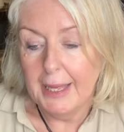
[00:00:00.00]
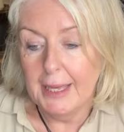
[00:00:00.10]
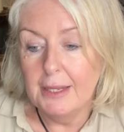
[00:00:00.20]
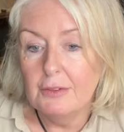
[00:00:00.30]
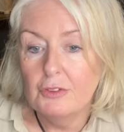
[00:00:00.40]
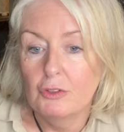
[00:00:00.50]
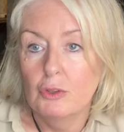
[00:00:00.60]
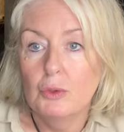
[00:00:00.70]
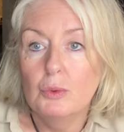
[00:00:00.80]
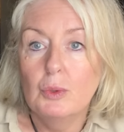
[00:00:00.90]

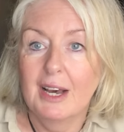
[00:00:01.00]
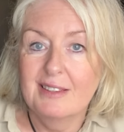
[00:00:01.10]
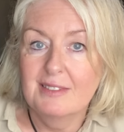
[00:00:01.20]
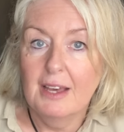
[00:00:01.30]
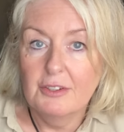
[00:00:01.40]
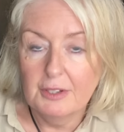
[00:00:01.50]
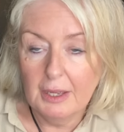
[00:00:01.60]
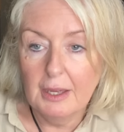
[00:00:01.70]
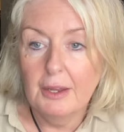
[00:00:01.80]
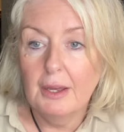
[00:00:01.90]
into a
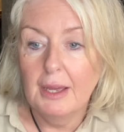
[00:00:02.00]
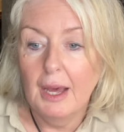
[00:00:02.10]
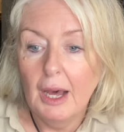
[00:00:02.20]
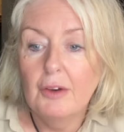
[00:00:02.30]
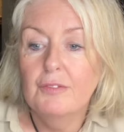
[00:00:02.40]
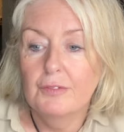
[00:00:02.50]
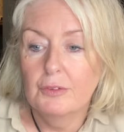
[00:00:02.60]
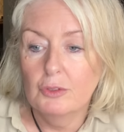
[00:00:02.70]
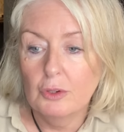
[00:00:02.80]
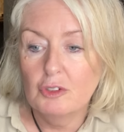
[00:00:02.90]
setting, and I have
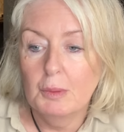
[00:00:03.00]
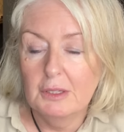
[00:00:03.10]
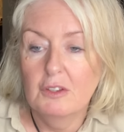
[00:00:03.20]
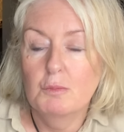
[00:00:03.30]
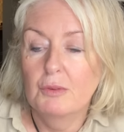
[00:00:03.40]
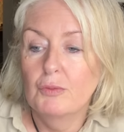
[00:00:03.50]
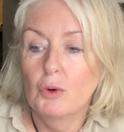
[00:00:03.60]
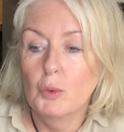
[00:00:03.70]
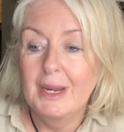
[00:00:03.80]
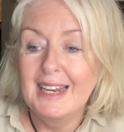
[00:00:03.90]
talked about this
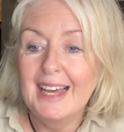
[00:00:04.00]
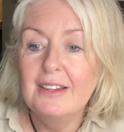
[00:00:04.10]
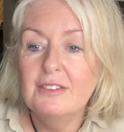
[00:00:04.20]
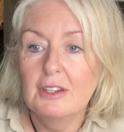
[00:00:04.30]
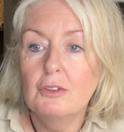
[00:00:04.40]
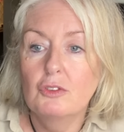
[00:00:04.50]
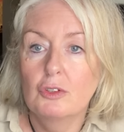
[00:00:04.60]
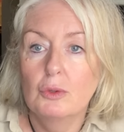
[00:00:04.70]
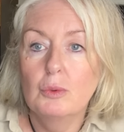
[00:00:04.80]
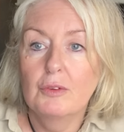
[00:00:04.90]
before, we land
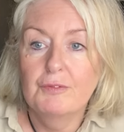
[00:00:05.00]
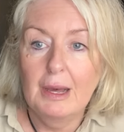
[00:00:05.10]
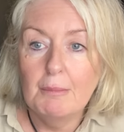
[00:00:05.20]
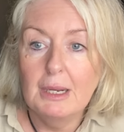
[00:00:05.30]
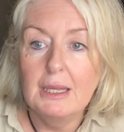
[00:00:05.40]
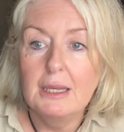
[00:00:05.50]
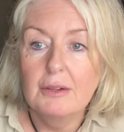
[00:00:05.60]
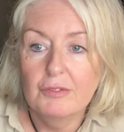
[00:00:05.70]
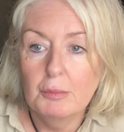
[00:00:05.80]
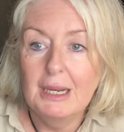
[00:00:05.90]
into a family,
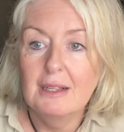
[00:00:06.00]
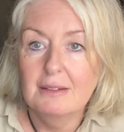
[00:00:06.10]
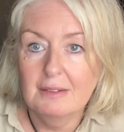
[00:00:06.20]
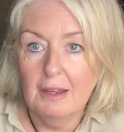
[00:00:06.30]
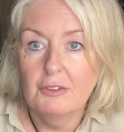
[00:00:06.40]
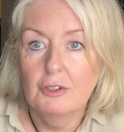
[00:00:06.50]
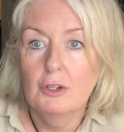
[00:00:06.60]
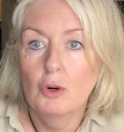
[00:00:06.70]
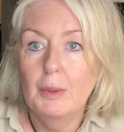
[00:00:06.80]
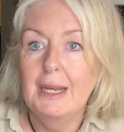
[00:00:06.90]
familial setting,
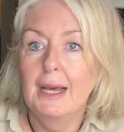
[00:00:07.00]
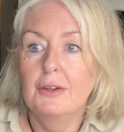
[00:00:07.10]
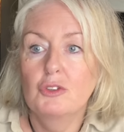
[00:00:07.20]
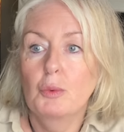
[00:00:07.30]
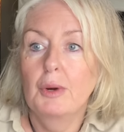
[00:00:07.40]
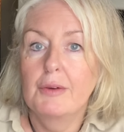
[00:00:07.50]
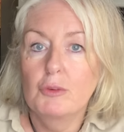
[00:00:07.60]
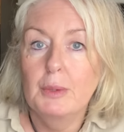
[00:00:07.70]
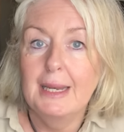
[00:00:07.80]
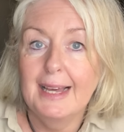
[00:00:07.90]
or we land wherever
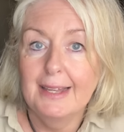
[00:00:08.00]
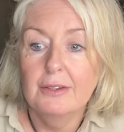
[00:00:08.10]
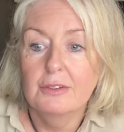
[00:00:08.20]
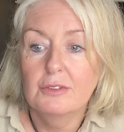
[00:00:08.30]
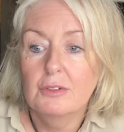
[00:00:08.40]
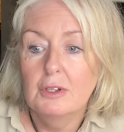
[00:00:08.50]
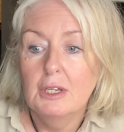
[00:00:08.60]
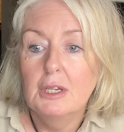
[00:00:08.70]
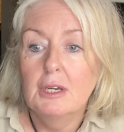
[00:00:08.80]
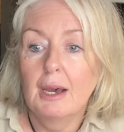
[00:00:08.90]
we land
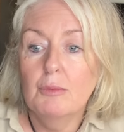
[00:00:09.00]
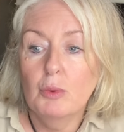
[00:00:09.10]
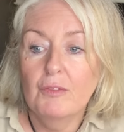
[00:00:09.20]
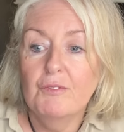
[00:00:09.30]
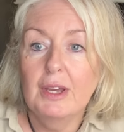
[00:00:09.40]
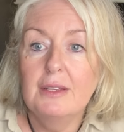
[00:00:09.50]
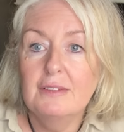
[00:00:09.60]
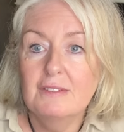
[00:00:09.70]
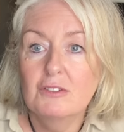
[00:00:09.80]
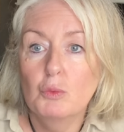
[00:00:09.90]
and we're
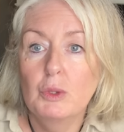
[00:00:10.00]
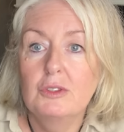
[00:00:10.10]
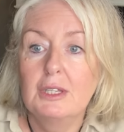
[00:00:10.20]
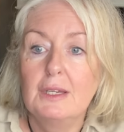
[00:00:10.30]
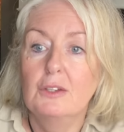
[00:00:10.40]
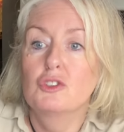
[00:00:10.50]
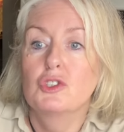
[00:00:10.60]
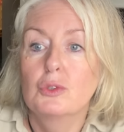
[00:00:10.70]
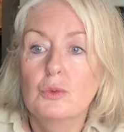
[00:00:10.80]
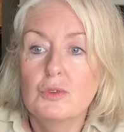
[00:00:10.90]
faced with the
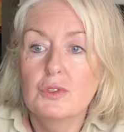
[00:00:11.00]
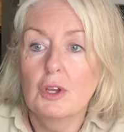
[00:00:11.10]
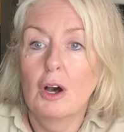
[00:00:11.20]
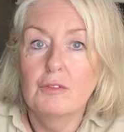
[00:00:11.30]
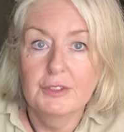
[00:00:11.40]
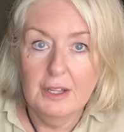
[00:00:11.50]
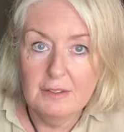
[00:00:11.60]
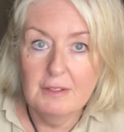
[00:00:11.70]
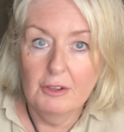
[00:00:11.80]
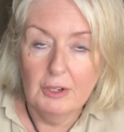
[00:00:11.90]
issues of that
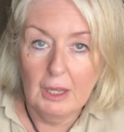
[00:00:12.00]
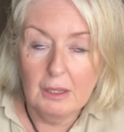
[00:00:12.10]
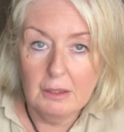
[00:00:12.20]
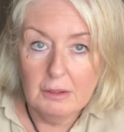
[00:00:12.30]
setting.